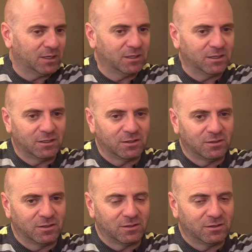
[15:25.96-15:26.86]

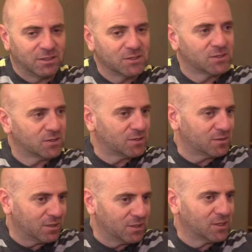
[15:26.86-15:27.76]
is
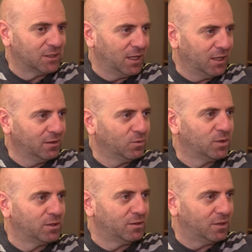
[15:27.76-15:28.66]
a land
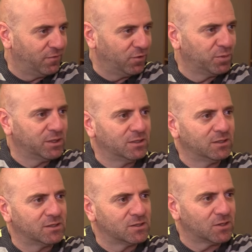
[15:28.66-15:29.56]
where
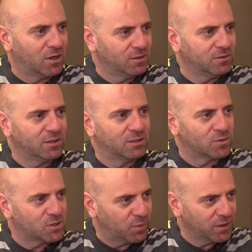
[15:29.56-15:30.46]
everybody is honored and
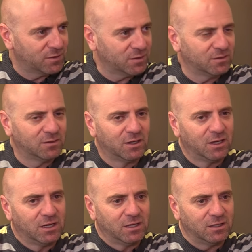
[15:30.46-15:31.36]
respected,
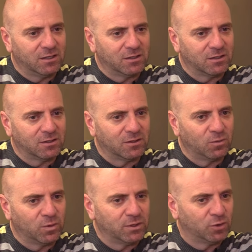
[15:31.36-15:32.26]

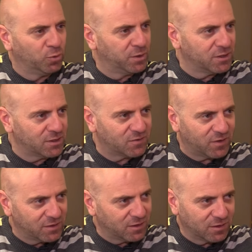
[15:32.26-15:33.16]
where nobody is
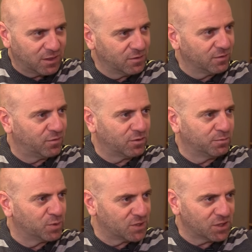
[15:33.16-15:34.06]
fighting the other for
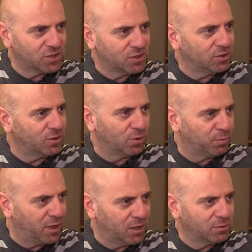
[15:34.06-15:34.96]
possession or
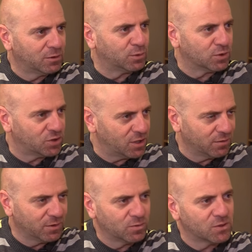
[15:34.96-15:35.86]
power, or
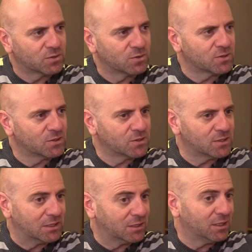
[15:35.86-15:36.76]
sharing the resources
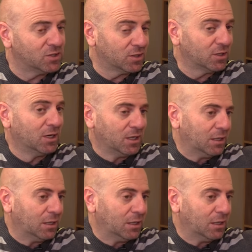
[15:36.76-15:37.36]
and engaging